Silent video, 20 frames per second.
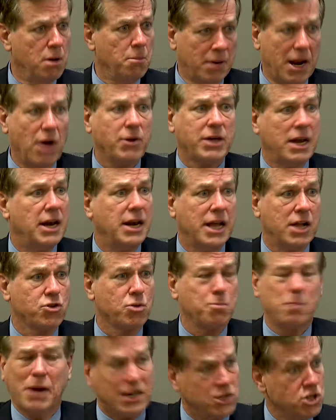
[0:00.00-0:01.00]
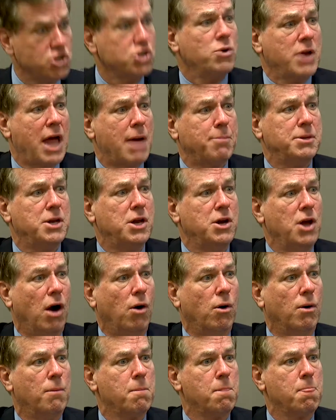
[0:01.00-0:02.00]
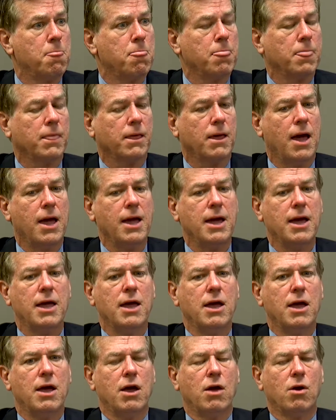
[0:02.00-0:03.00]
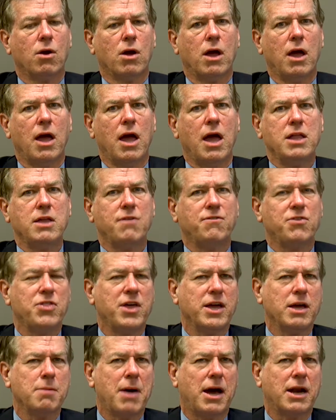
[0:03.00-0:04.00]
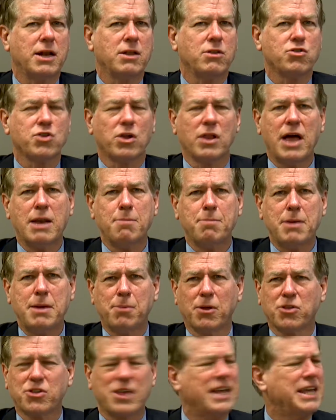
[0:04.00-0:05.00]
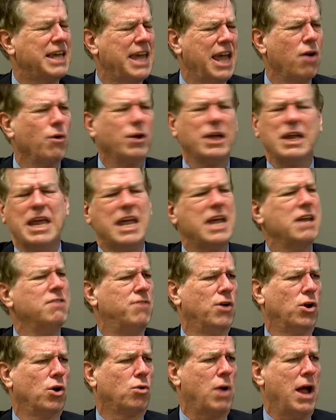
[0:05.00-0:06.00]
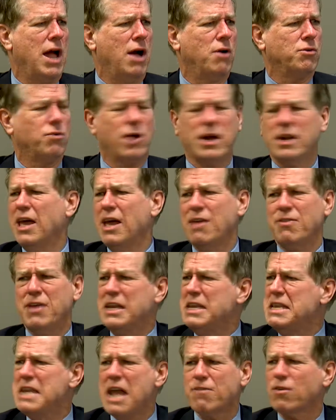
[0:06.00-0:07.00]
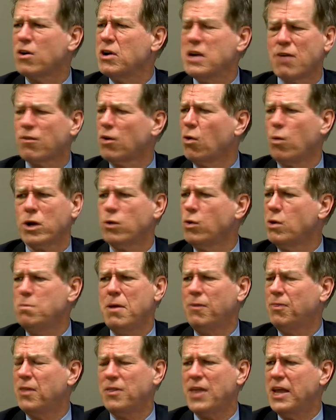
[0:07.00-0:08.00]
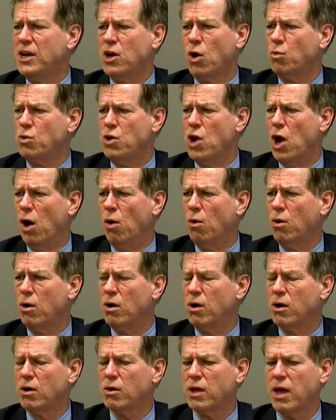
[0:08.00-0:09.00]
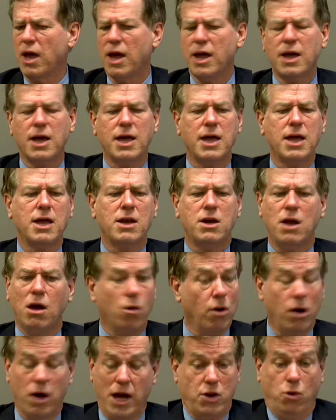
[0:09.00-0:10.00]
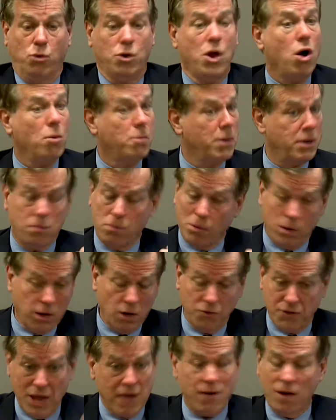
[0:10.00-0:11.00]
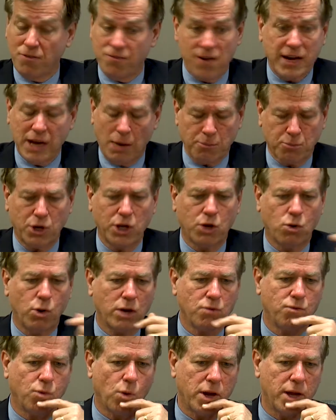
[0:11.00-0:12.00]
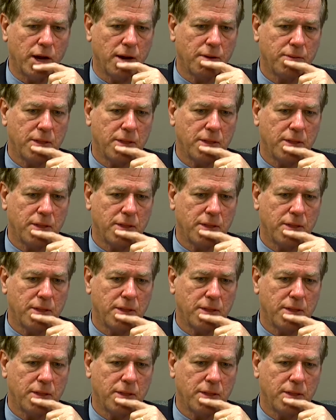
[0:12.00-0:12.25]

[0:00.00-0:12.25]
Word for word: but I'll get an answer. But I just don't happen to know. Okay? And if you think about it, there's a lot of people, it's like carrying an anvil around, right? They never, never want to admit that they don't know. Okay? No, I don't know, but, you know, Dave, I'll find out pretty quick for you.